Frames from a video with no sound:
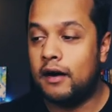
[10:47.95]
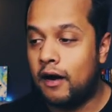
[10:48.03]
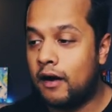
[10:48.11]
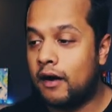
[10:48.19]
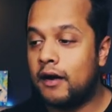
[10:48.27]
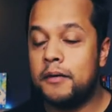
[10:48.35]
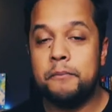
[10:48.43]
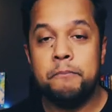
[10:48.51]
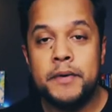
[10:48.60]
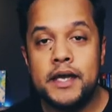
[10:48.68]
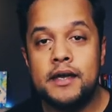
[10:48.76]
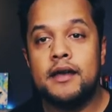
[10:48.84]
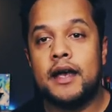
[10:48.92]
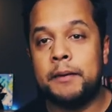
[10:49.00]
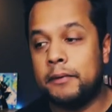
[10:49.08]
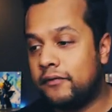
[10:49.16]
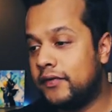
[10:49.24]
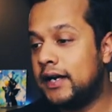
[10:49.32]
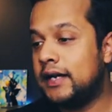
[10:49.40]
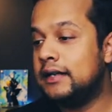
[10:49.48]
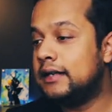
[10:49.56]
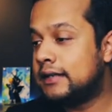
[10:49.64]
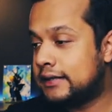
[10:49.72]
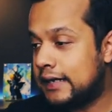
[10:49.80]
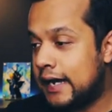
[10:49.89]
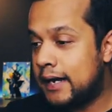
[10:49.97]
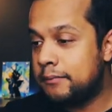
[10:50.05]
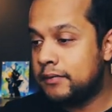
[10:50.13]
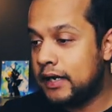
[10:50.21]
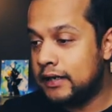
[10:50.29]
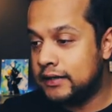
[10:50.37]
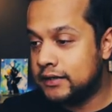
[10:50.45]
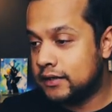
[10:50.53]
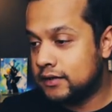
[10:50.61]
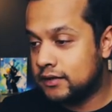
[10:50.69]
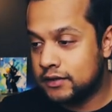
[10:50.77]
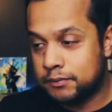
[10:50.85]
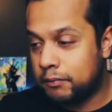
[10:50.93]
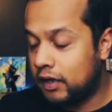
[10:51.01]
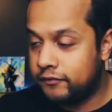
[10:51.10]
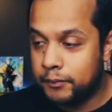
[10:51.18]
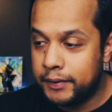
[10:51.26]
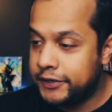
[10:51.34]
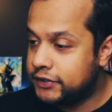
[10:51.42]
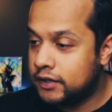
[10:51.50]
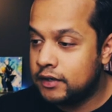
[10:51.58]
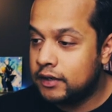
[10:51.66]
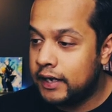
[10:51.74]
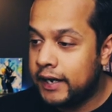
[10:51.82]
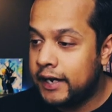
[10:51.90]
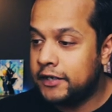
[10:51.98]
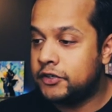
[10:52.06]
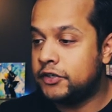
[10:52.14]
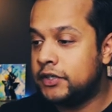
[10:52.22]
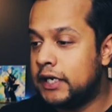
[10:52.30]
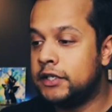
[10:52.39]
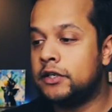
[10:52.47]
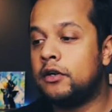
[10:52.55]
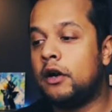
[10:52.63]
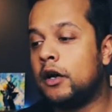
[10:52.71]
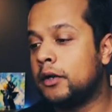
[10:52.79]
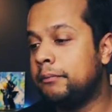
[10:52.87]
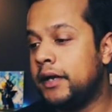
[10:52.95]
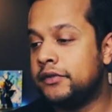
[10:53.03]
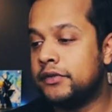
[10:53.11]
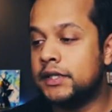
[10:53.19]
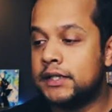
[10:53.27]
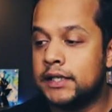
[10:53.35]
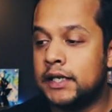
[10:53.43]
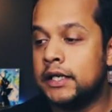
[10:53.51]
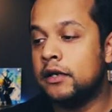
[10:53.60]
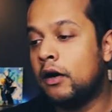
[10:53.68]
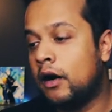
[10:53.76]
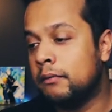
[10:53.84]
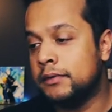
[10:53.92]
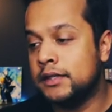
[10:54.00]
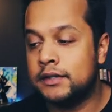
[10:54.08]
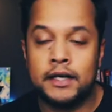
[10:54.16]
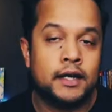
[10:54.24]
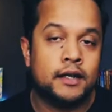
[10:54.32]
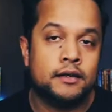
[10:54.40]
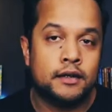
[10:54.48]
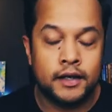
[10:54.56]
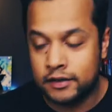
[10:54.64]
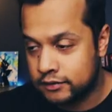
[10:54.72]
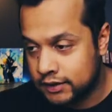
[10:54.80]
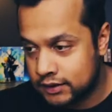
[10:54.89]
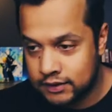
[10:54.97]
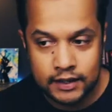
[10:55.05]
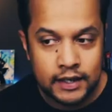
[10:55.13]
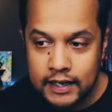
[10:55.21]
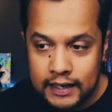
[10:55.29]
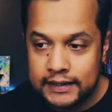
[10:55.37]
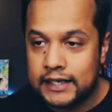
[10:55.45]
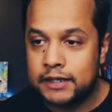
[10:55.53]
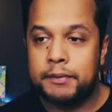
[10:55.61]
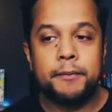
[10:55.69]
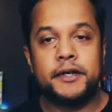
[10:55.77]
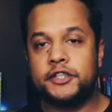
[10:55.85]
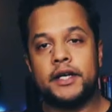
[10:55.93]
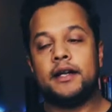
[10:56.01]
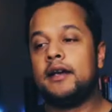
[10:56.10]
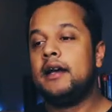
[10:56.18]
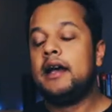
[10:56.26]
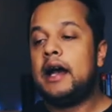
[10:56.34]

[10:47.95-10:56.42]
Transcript: are me and my friend Sam, and these are the small information: age, gender, occupation, city, hobbies, and interests. And that's pretty much it.